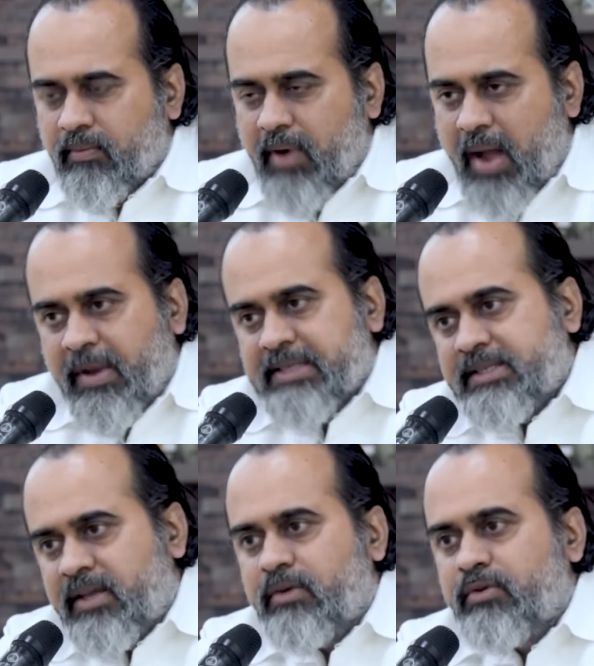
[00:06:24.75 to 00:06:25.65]
I'm
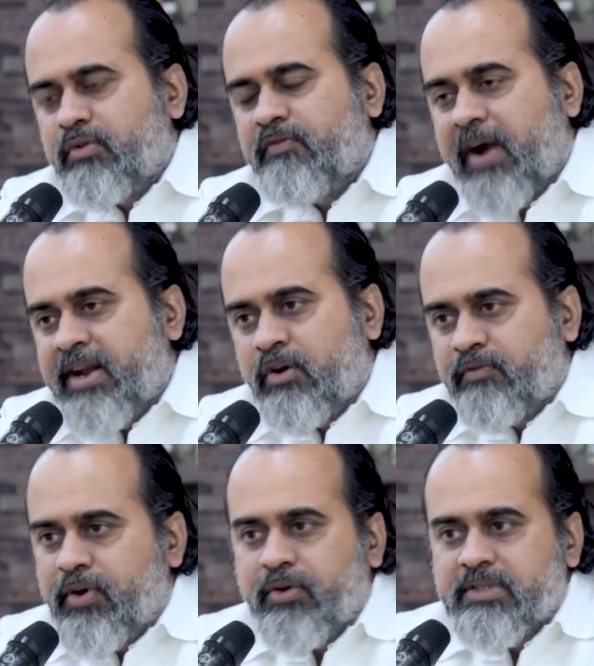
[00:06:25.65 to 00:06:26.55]
asking you to find out
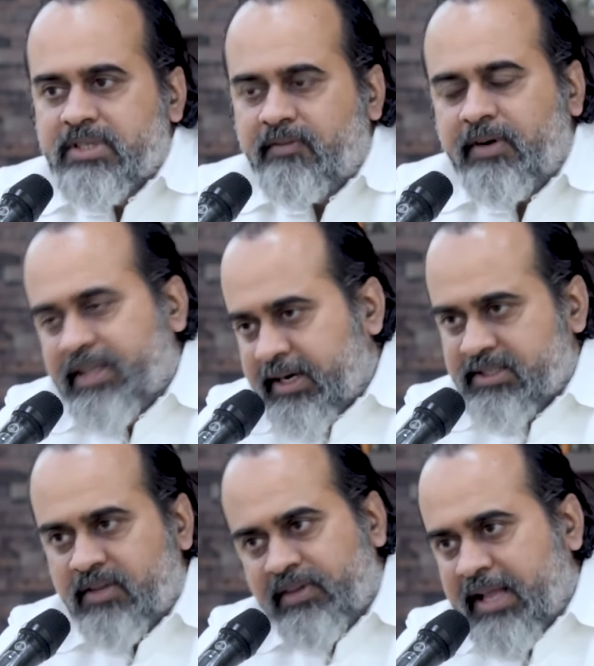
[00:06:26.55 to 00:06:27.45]
for yourself, and that is
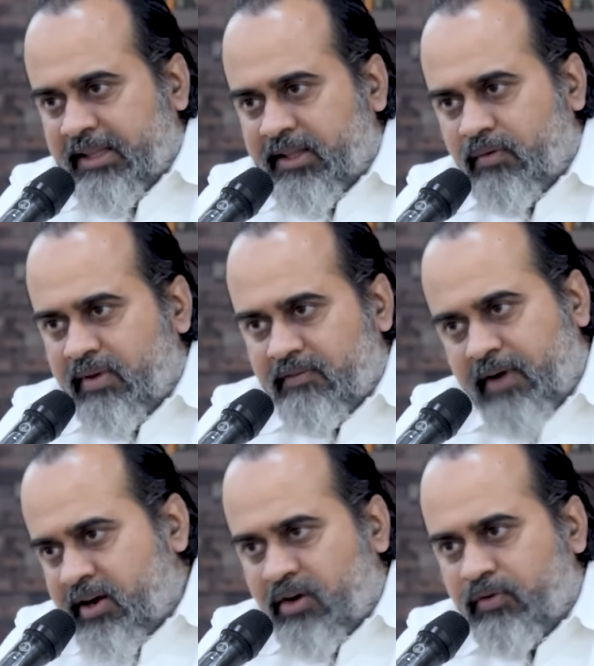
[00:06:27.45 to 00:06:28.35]
the Vedantic way.
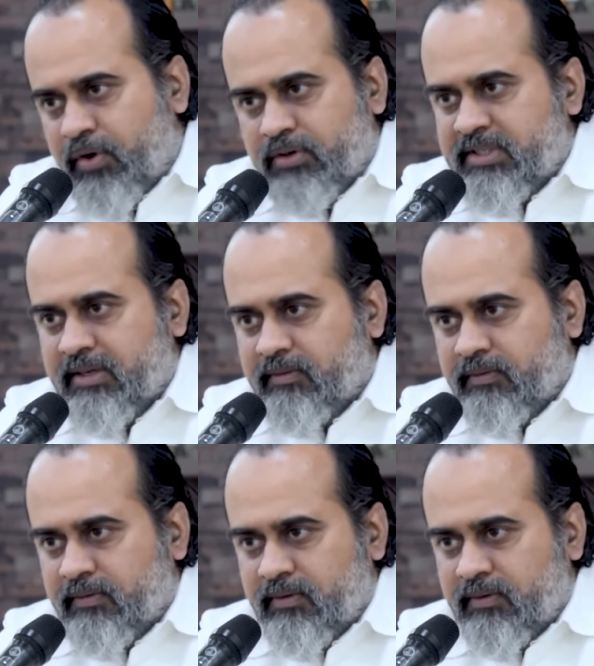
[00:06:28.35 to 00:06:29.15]
Find out for yourself.